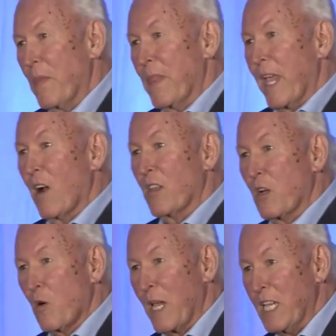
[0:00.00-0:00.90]
They are the
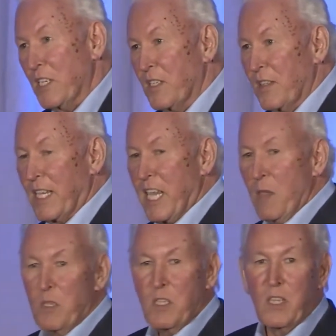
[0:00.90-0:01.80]
grease that
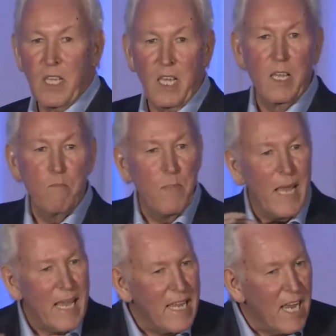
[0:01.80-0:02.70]
keeps the
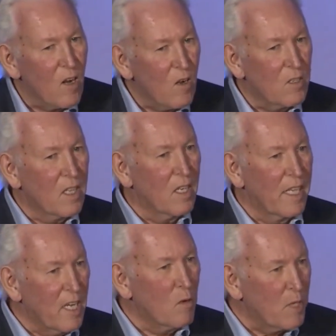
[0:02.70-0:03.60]
big gears of the
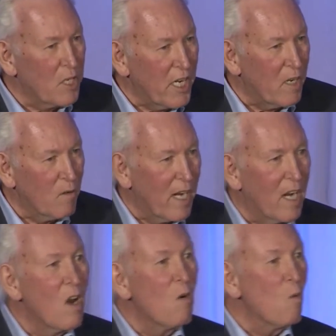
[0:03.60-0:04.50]
legal machinery
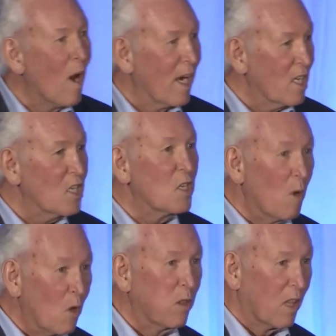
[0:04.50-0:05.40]
running
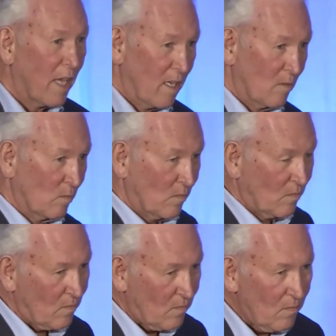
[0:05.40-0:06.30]
smoothly.
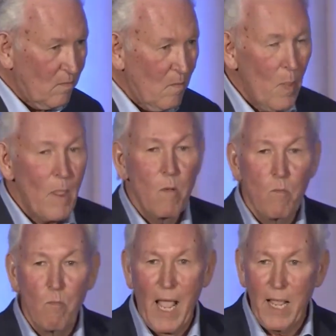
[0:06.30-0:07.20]

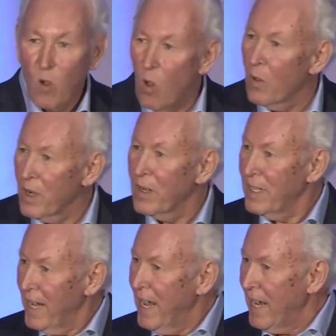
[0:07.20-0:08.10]
My goal here
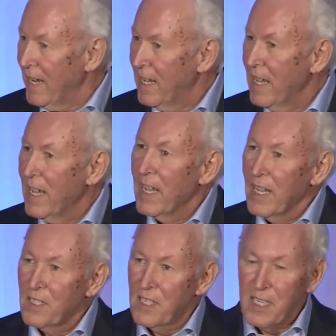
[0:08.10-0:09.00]
today
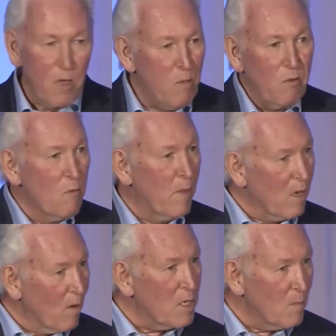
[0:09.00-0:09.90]
is to keep you from
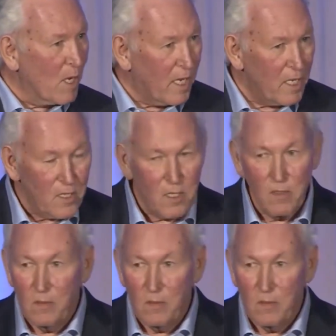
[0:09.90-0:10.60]
being grease monkeys.